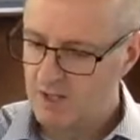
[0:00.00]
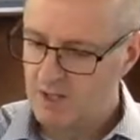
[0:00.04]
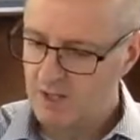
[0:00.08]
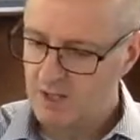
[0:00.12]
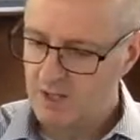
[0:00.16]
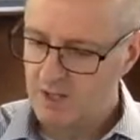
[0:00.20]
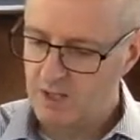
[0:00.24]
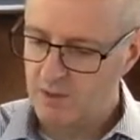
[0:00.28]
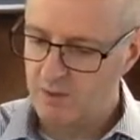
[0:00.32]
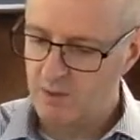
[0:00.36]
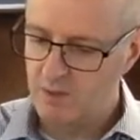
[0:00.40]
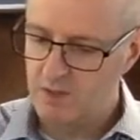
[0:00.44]

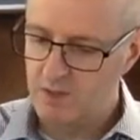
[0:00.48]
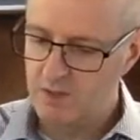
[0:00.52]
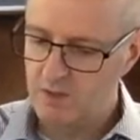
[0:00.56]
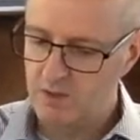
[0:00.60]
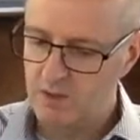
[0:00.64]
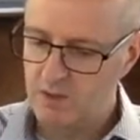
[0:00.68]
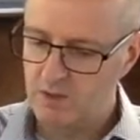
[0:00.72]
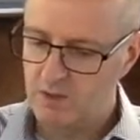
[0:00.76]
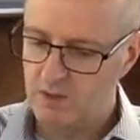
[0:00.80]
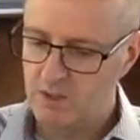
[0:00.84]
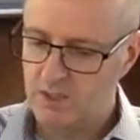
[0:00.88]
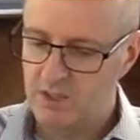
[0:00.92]
And I want you to
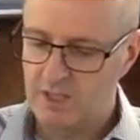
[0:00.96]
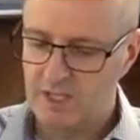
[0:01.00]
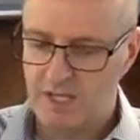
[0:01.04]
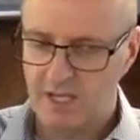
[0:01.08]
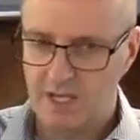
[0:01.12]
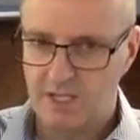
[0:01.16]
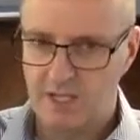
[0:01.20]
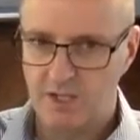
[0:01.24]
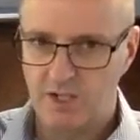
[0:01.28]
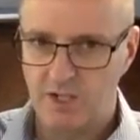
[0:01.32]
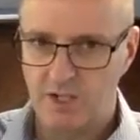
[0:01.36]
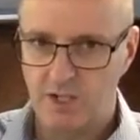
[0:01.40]
look at the
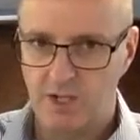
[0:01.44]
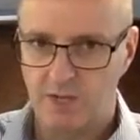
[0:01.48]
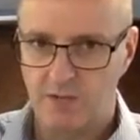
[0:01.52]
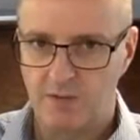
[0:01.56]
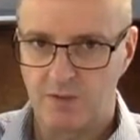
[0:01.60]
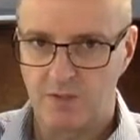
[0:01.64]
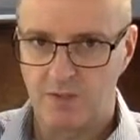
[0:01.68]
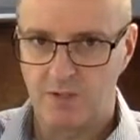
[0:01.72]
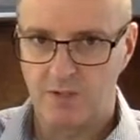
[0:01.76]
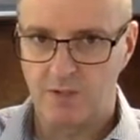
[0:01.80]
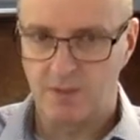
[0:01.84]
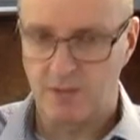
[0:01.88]
gauge here and
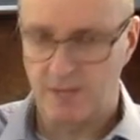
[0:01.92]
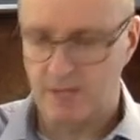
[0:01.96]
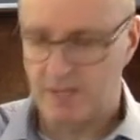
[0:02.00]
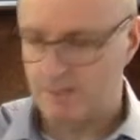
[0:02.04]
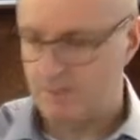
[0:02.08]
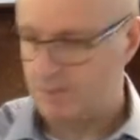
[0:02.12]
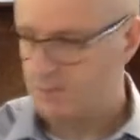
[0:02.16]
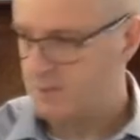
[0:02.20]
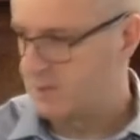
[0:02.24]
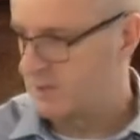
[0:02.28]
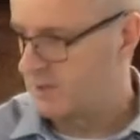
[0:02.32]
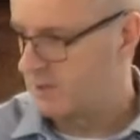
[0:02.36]
see what
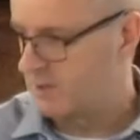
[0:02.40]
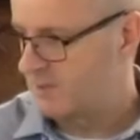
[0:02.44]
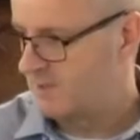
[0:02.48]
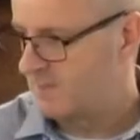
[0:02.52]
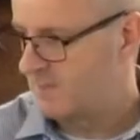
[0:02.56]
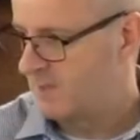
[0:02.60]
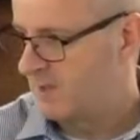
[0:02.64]
happens.